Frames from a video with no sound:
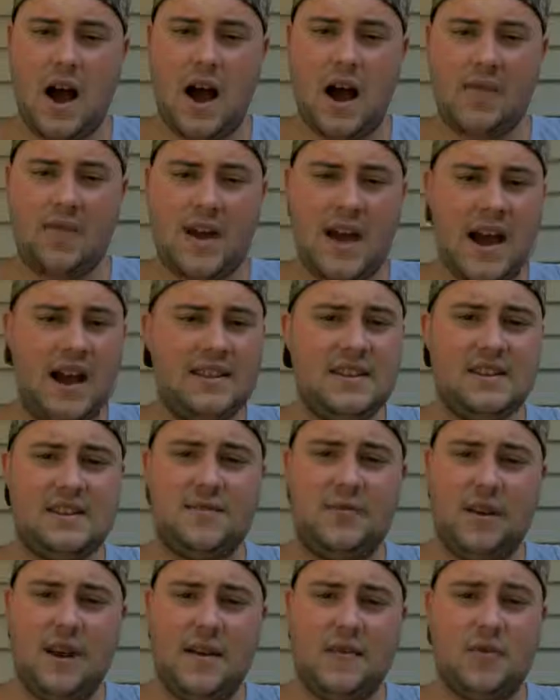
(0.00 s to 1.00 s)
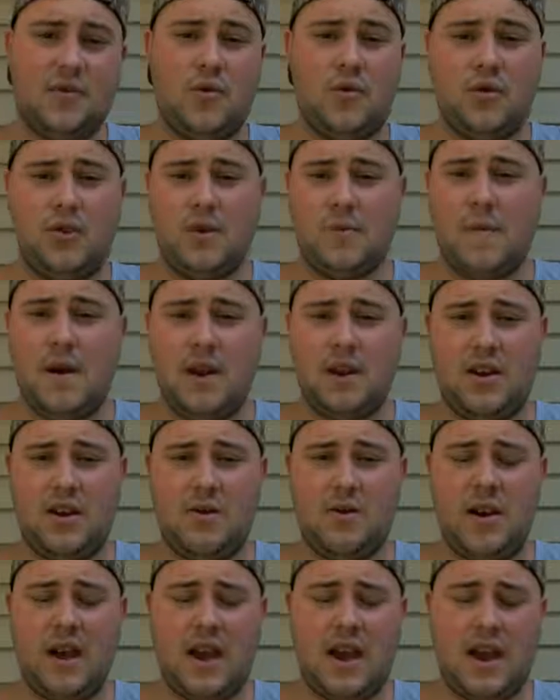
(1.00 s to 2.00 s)
They had this flavor on their
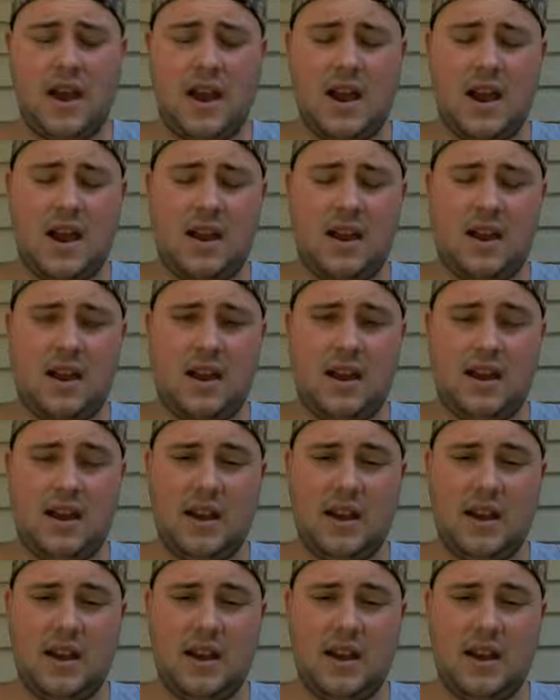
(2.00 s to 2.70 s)
menu, and